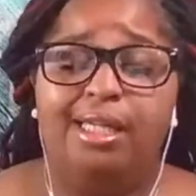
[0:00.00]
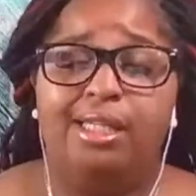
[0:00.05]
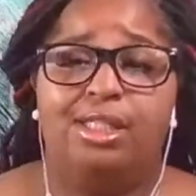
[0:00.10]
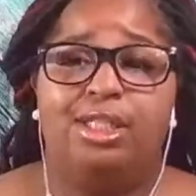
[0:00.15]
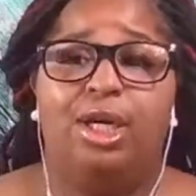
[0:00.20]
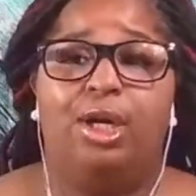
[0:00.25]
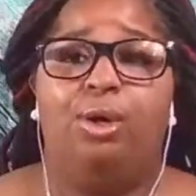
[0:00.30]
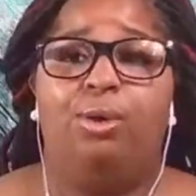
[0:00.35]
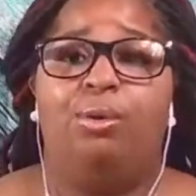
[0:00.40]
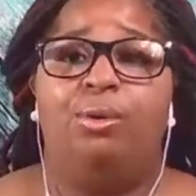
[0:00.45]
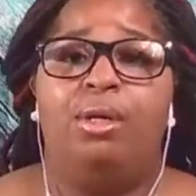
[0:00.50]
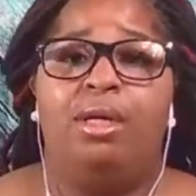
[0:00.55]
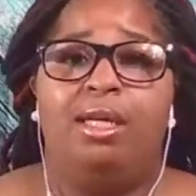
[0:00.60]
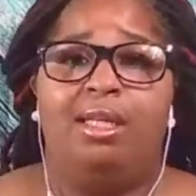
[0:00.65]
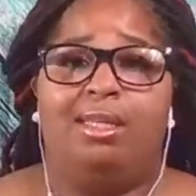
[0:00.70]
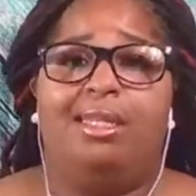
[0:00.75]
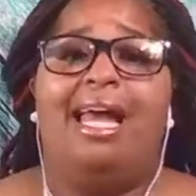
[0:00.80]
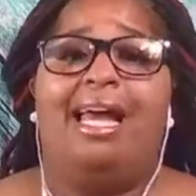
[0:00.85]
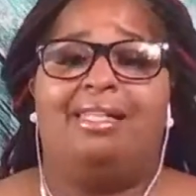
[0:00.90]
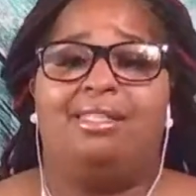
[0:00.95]
So
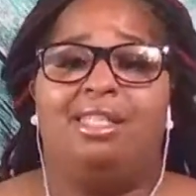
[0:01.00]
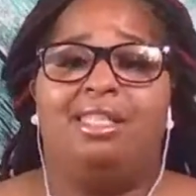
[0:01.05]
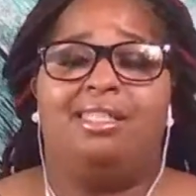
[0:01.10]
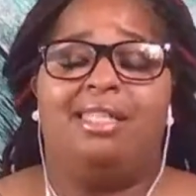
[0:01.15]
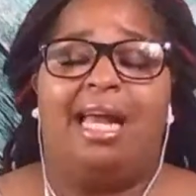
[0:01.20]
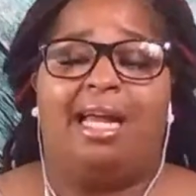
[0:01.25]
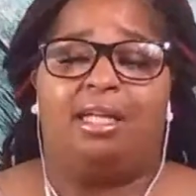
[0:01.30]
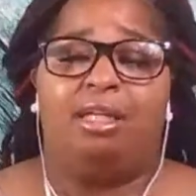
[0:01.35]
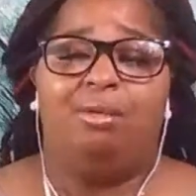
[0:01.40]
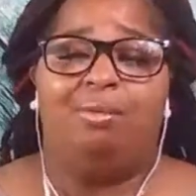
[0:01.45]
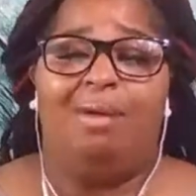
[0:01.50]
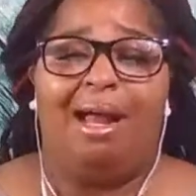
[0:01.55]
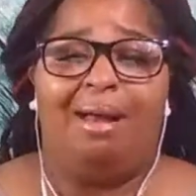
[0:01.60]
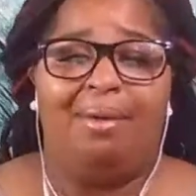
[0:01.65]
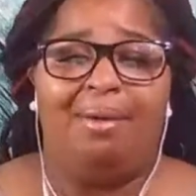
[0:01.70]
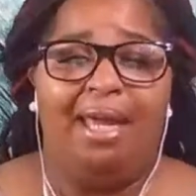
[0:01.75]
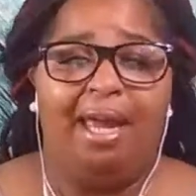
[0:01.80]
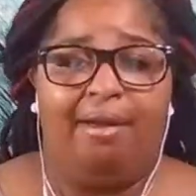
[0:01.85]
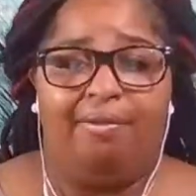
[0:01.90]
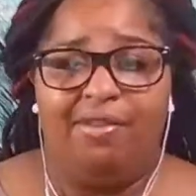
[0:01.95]
that's exactly why
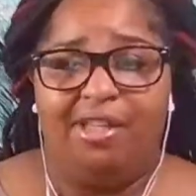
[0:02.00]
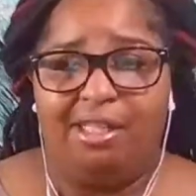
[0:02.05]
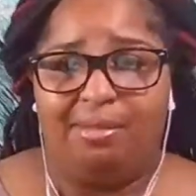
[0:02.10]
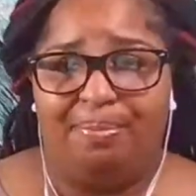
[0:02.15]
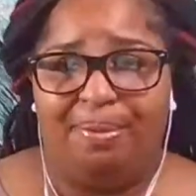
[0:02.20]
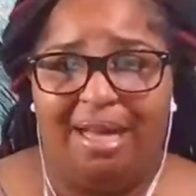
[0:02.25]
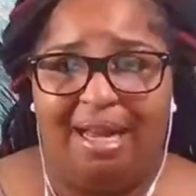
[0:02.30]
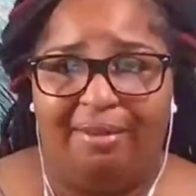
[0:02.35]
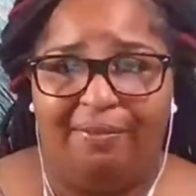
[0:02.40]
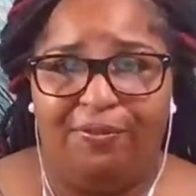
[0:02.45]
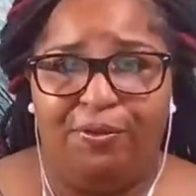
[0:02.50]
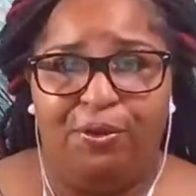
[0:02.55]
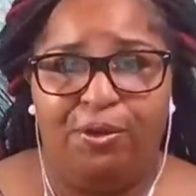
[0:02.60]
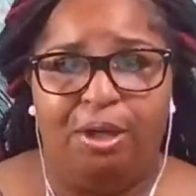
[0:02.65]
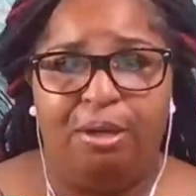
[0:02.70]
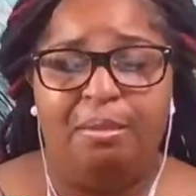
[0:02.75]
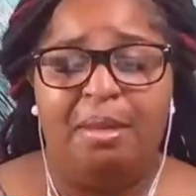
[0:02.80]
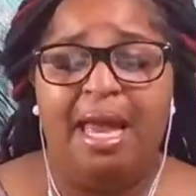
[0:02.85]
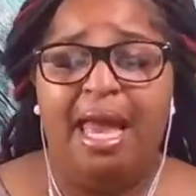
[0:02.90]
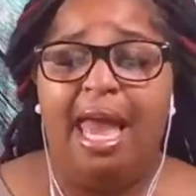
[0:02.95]
we have this
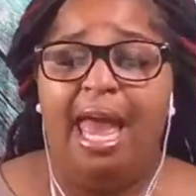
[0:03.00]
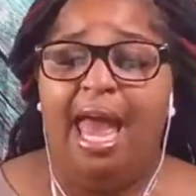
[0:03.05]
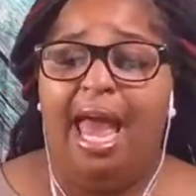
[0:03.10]
platform.